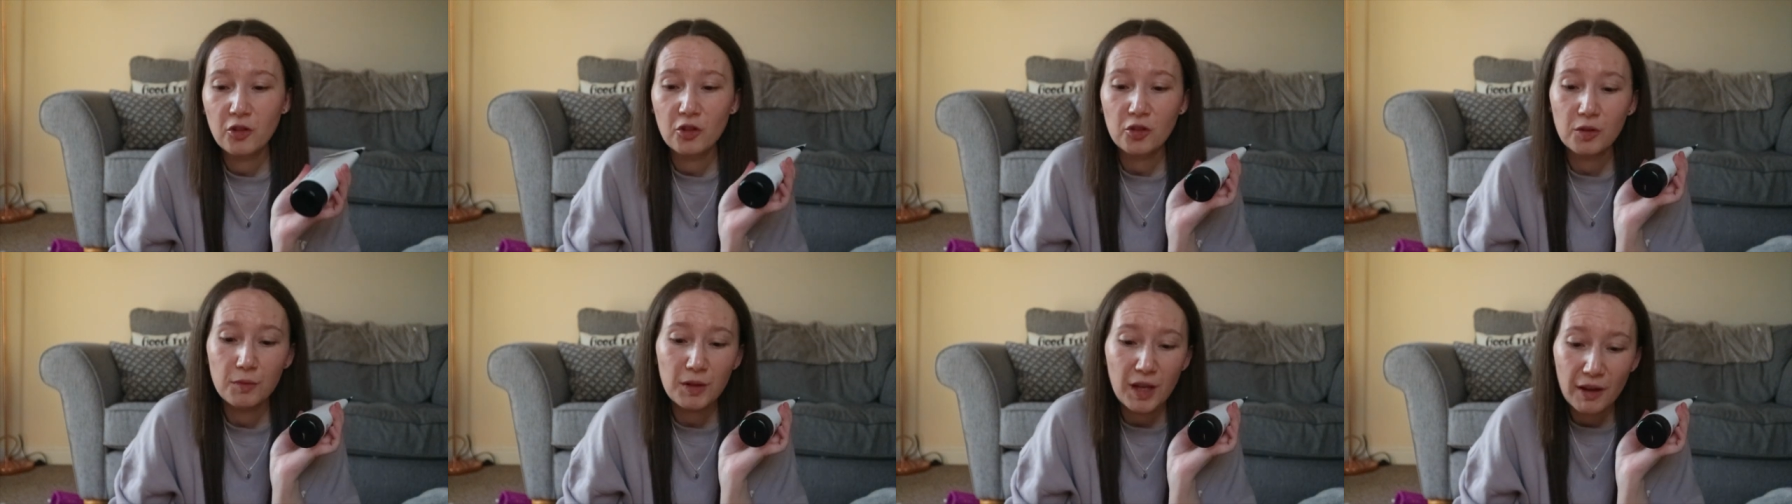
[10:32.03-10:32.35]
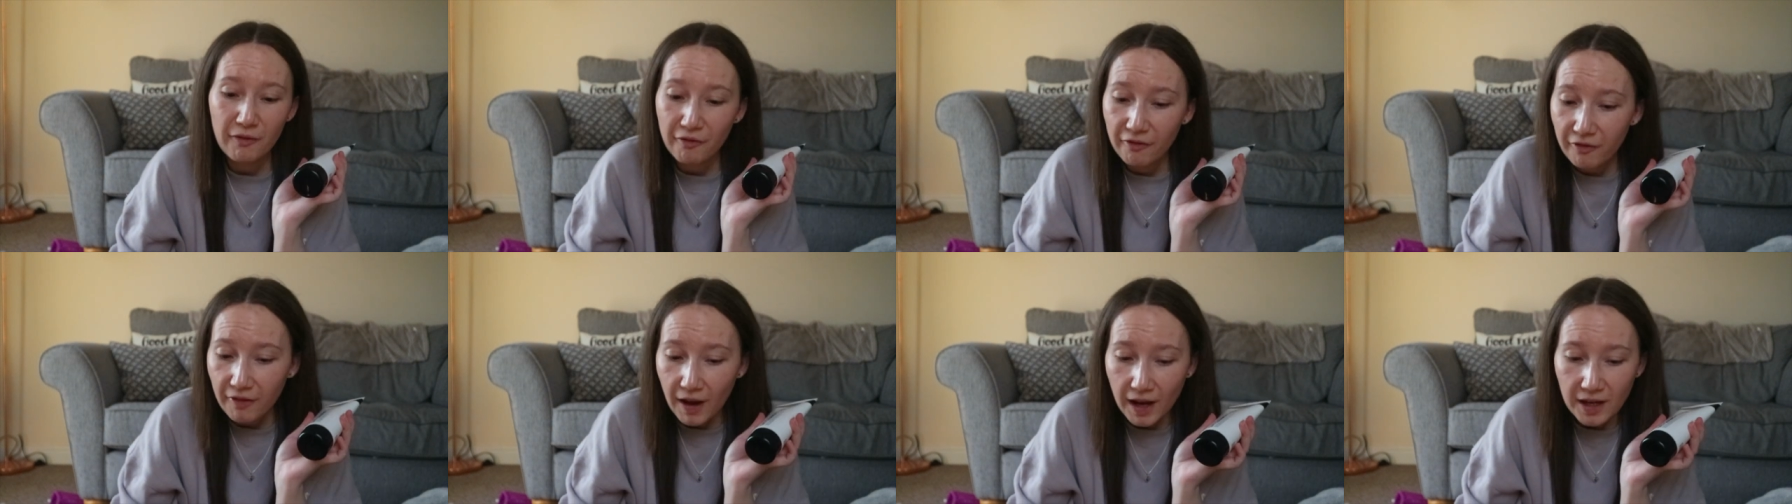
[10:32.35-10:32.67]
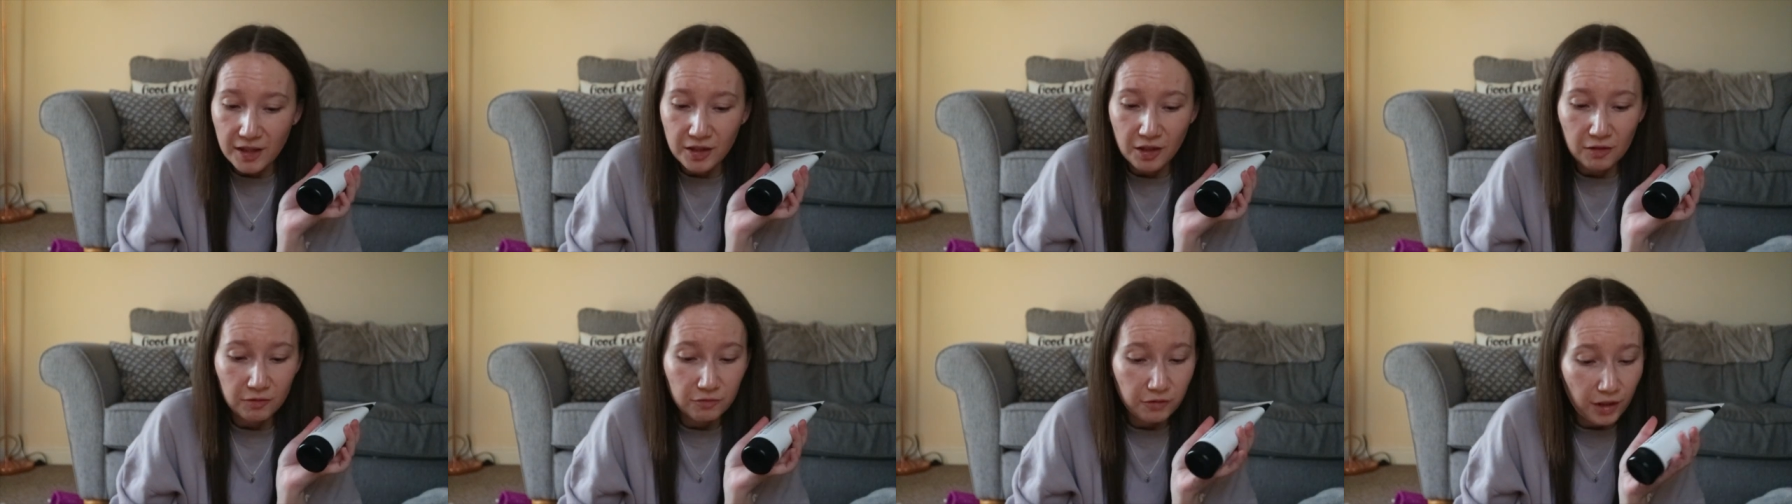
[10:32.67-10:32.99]
goes on your
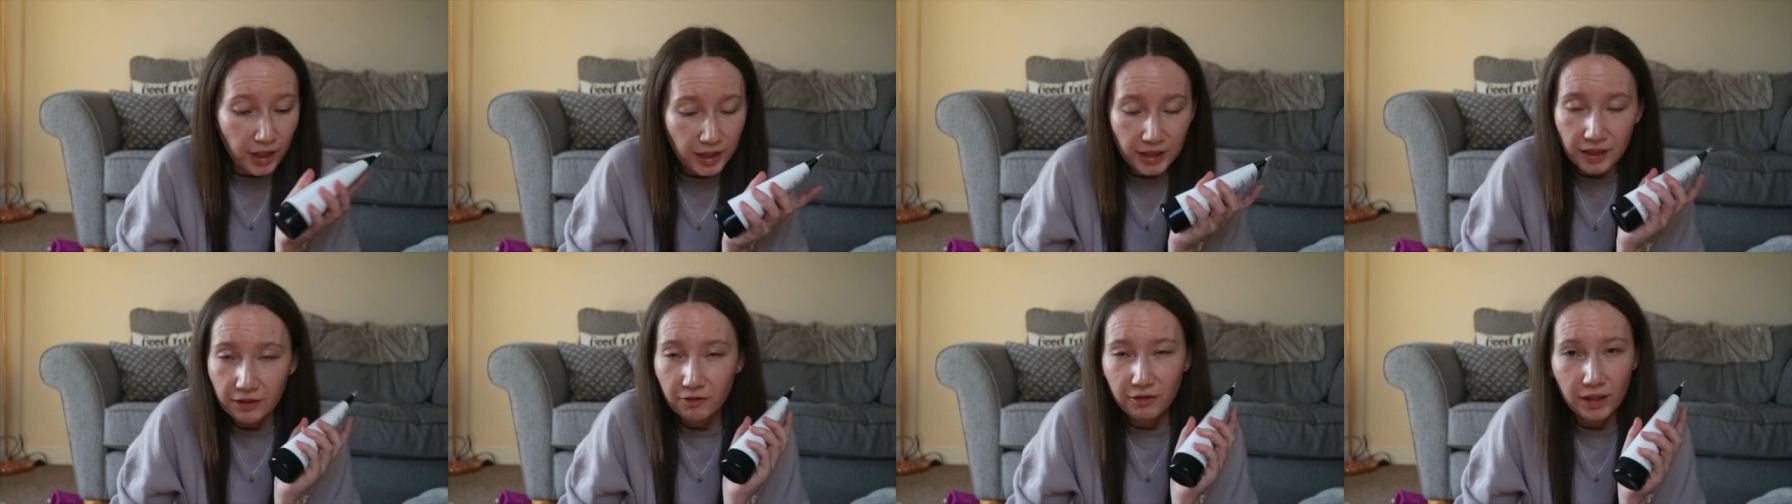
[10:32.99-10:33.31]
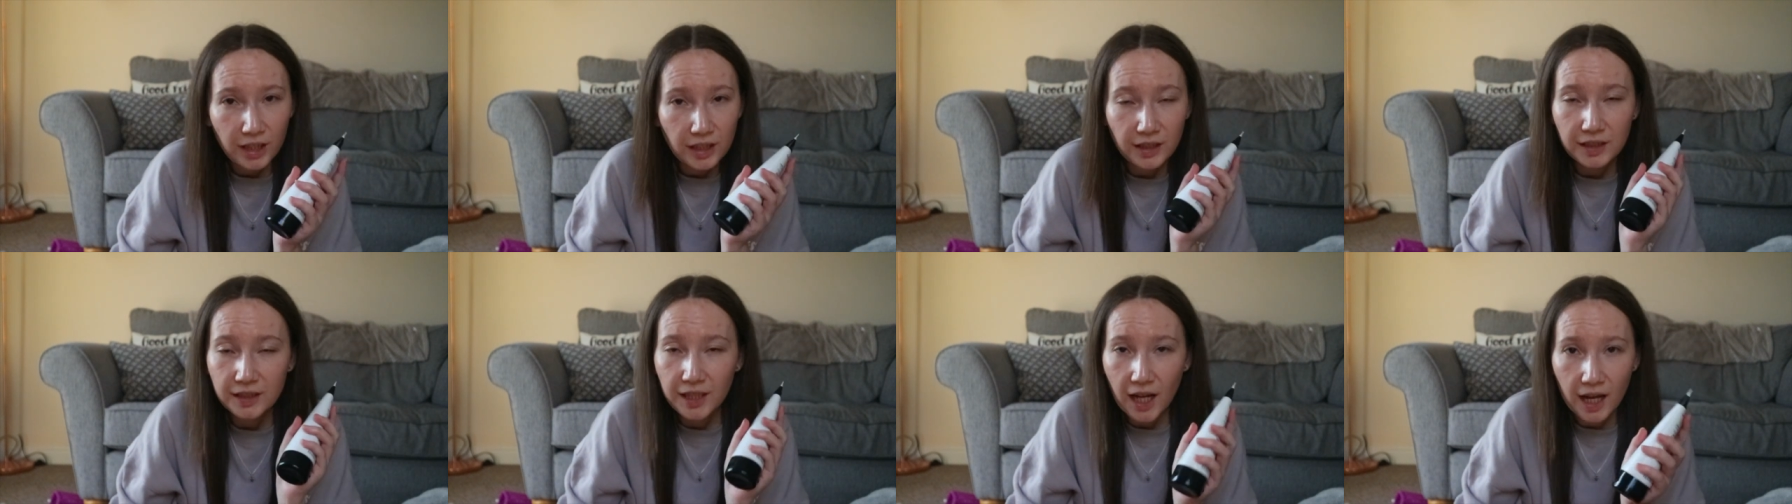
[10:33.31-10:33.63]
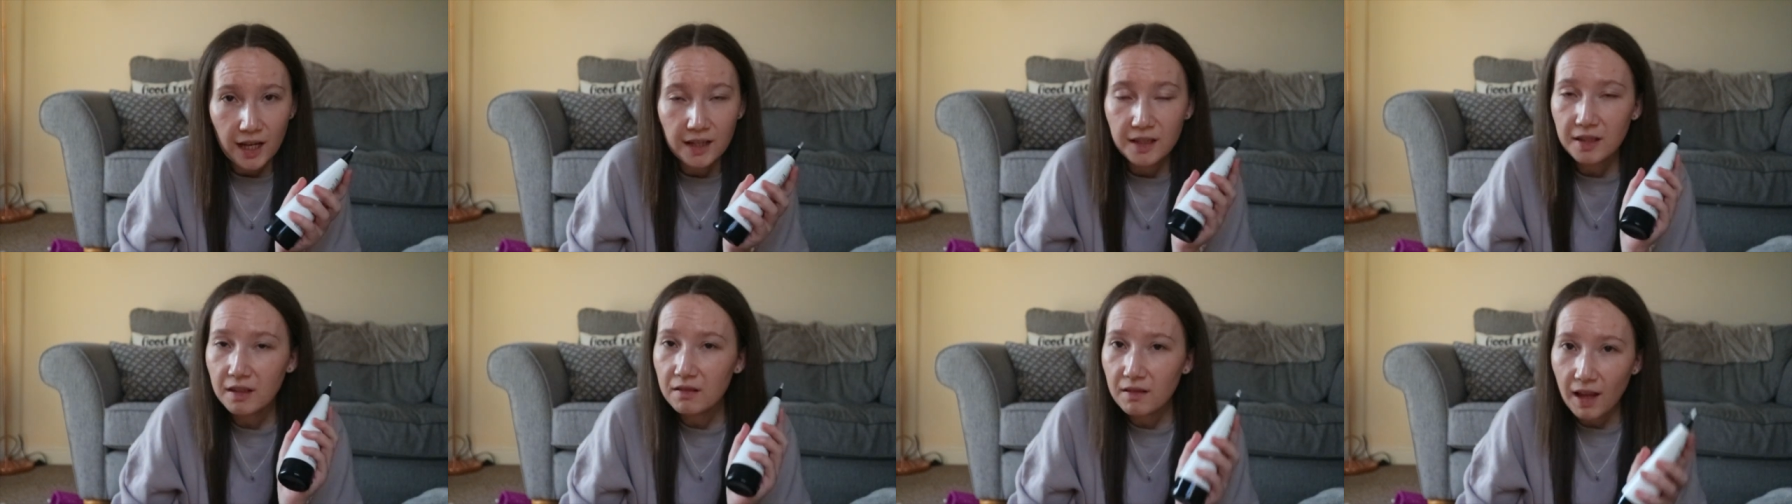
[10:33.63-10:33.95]
face, a really, really
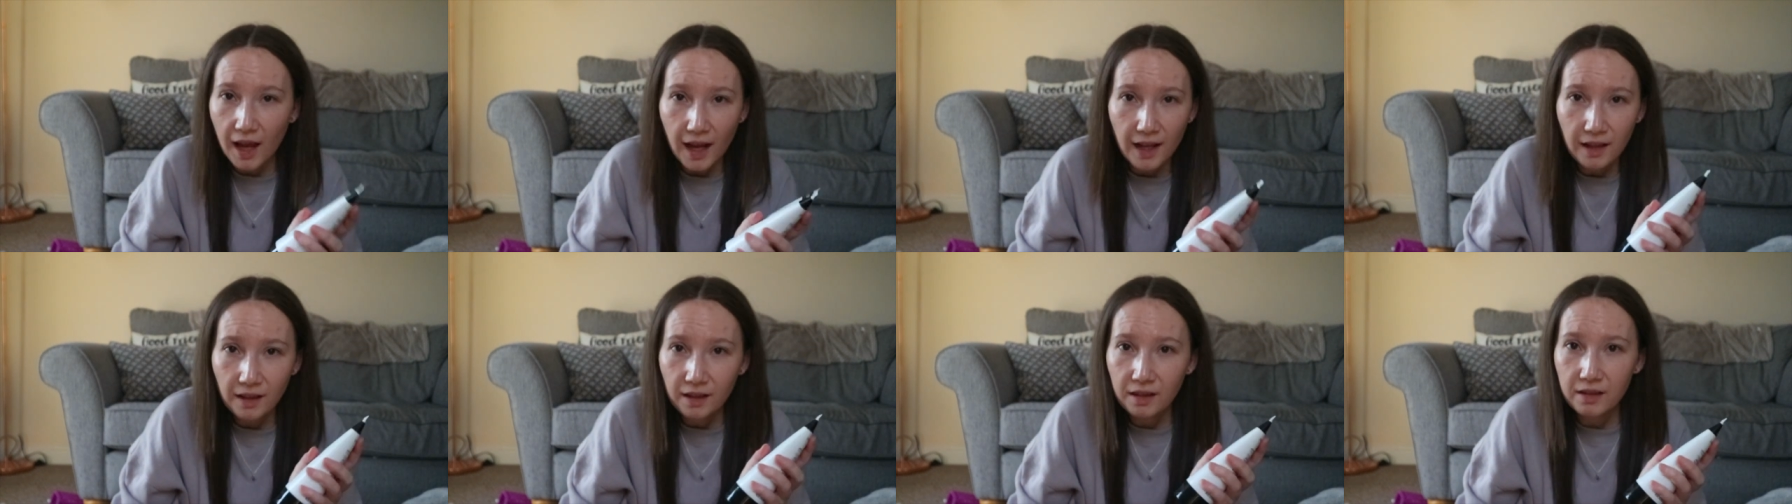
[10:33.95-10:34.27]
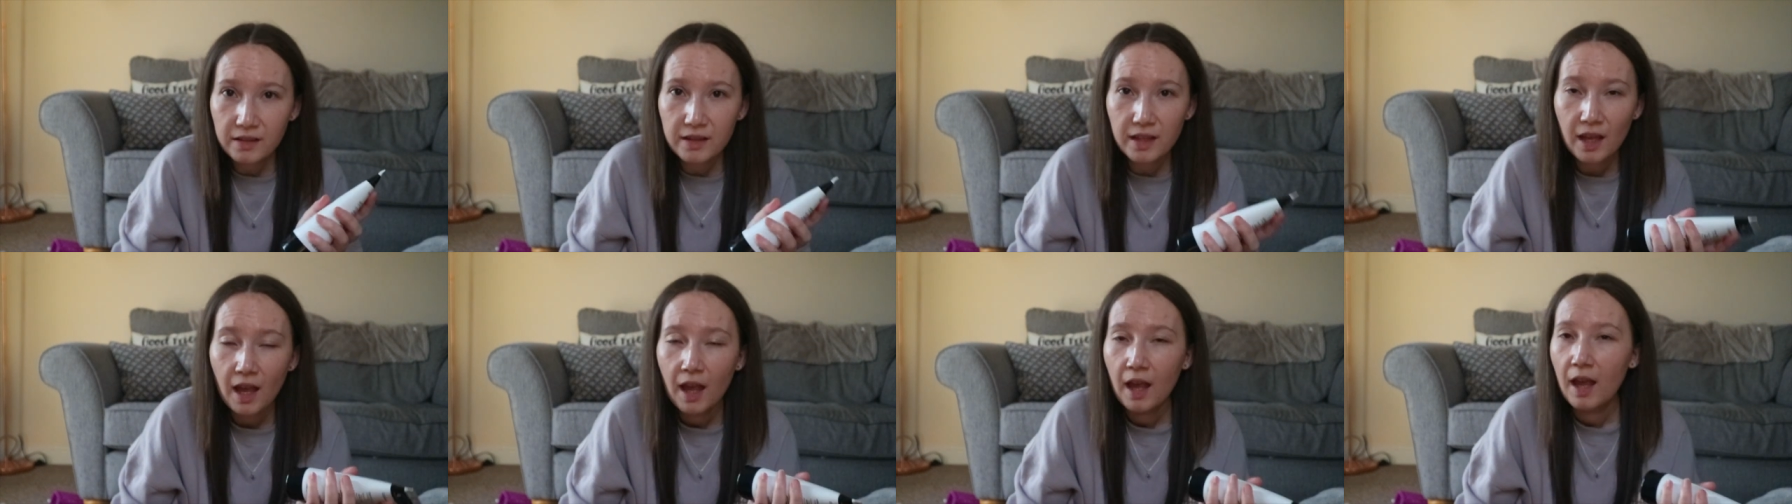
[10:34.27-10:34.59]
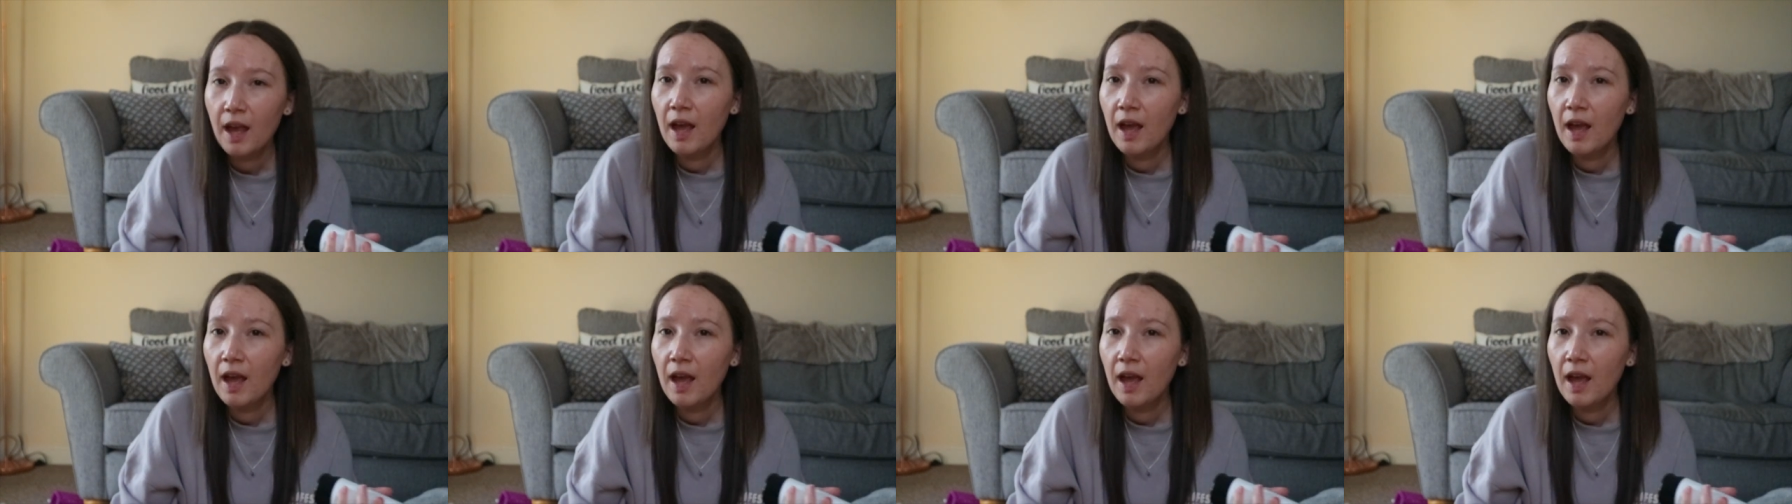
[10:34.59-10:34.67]
nice cleanse.